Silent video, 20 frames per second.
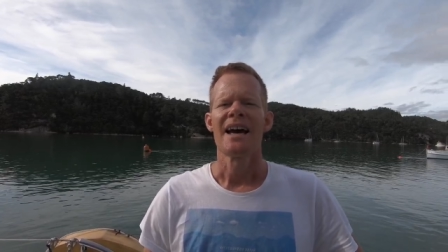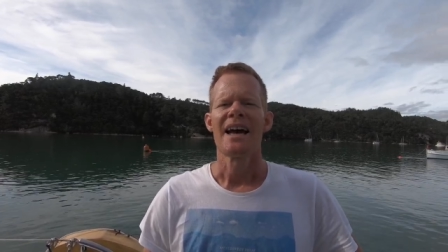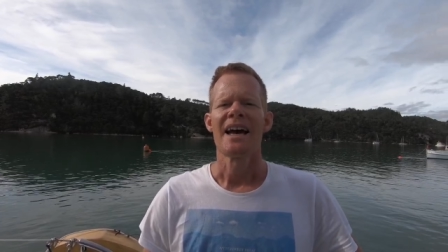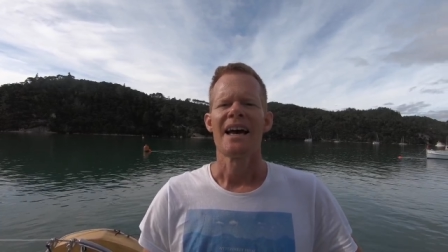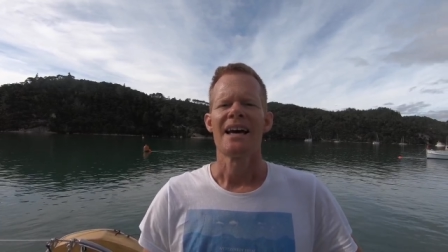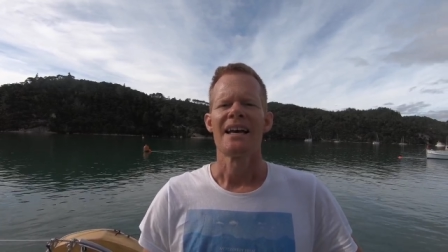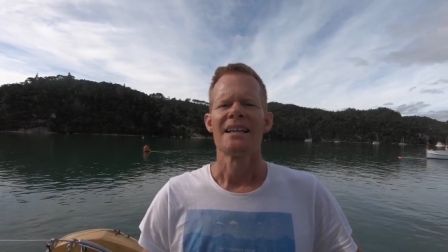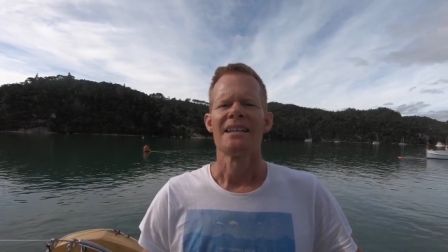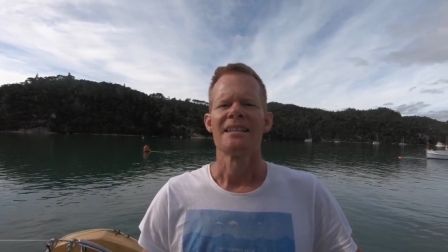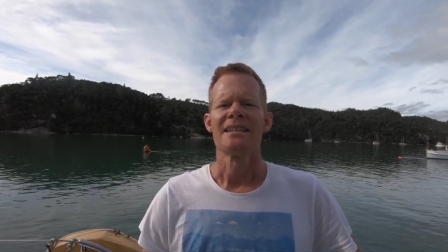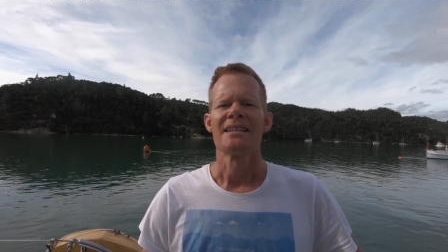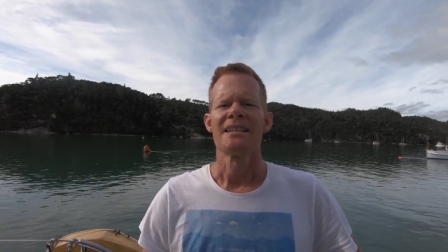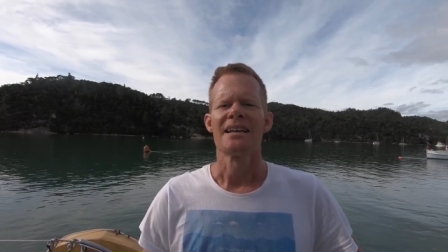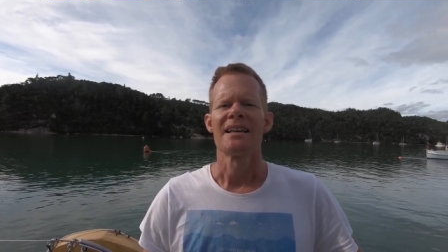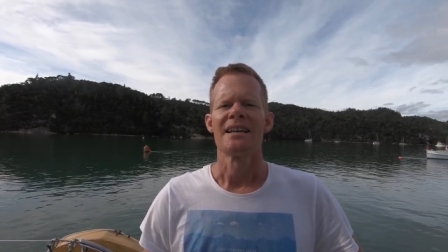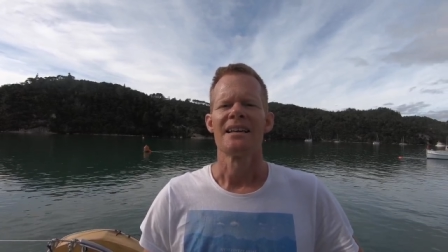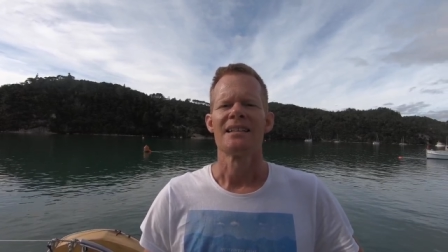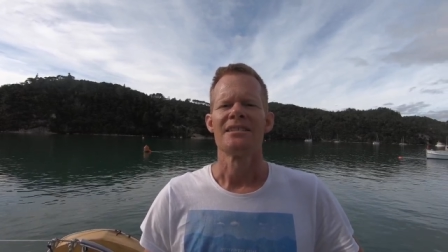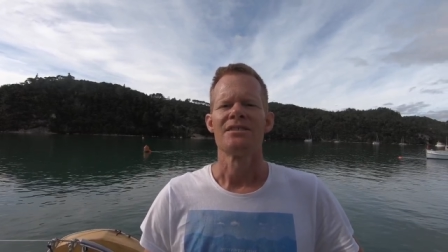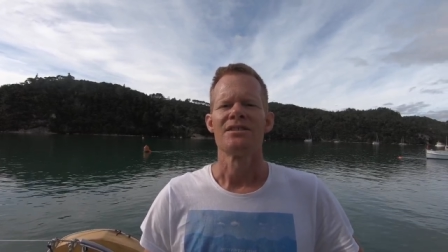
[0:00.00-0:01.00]
and
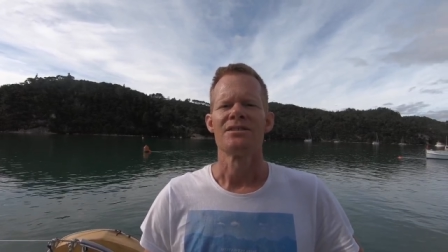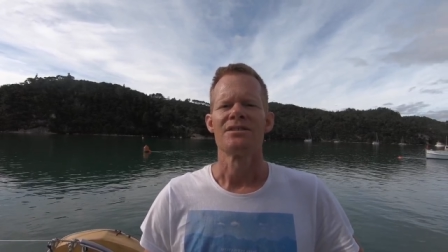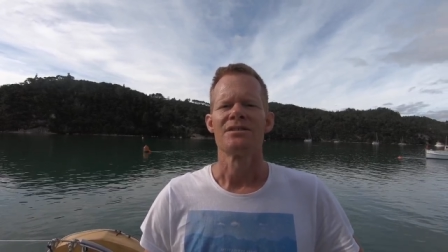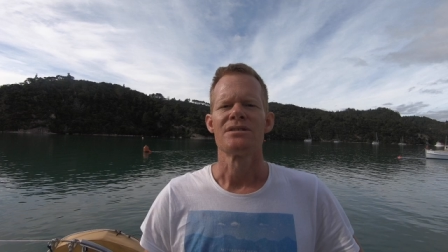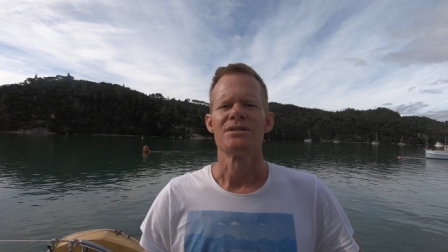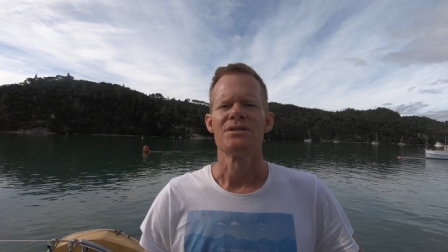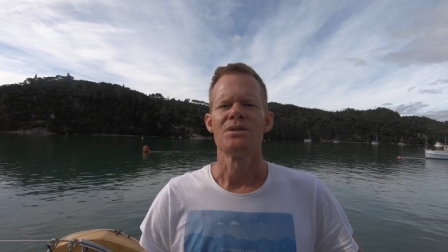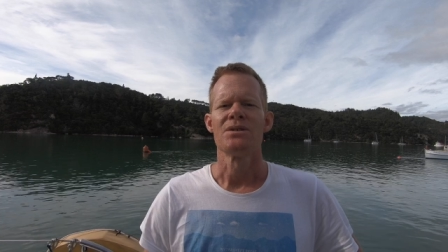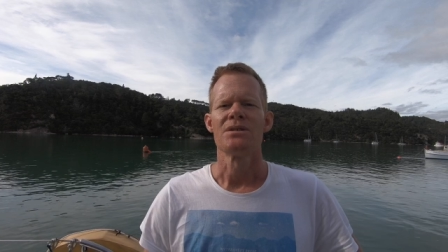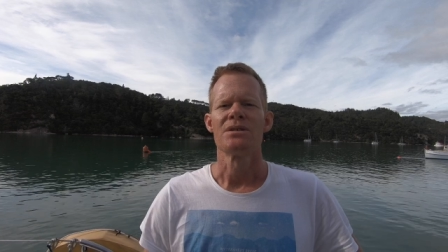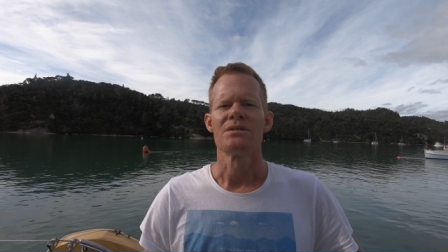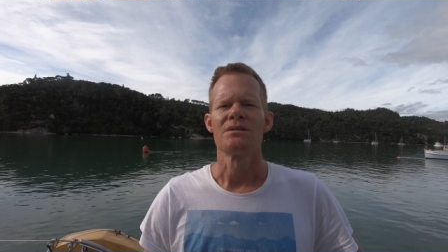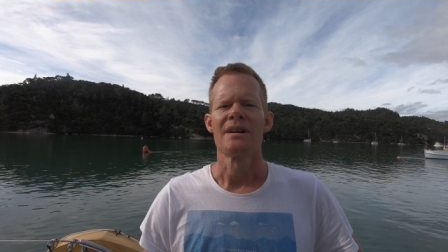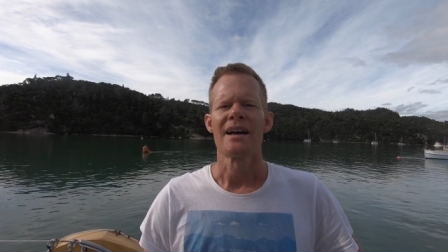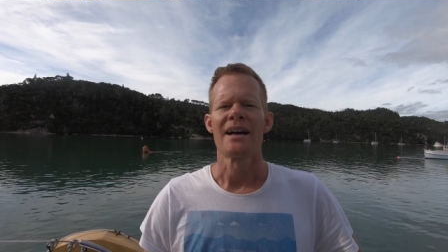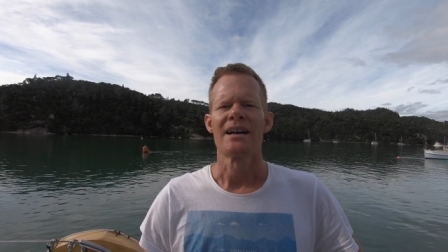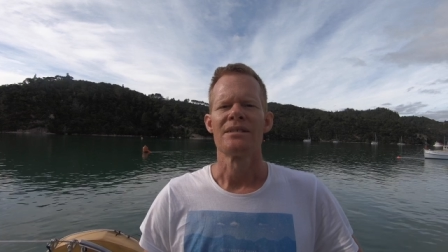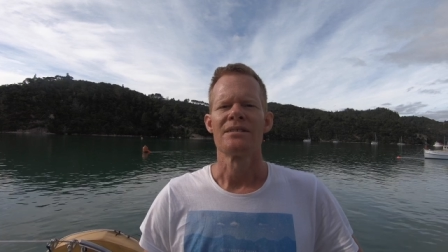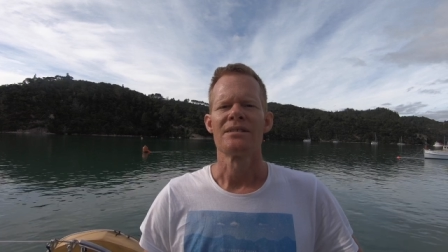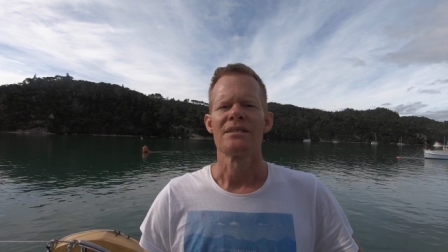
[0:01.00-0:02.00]
uh, just noodle
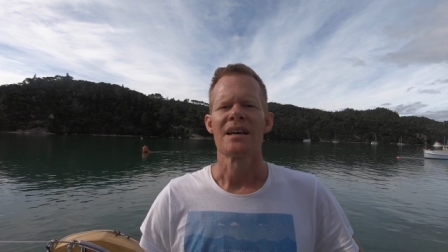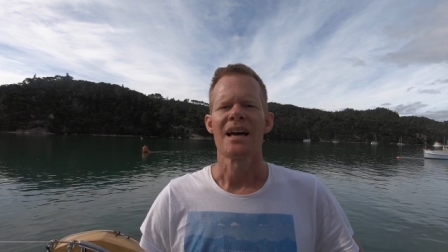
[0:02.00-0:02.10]
around,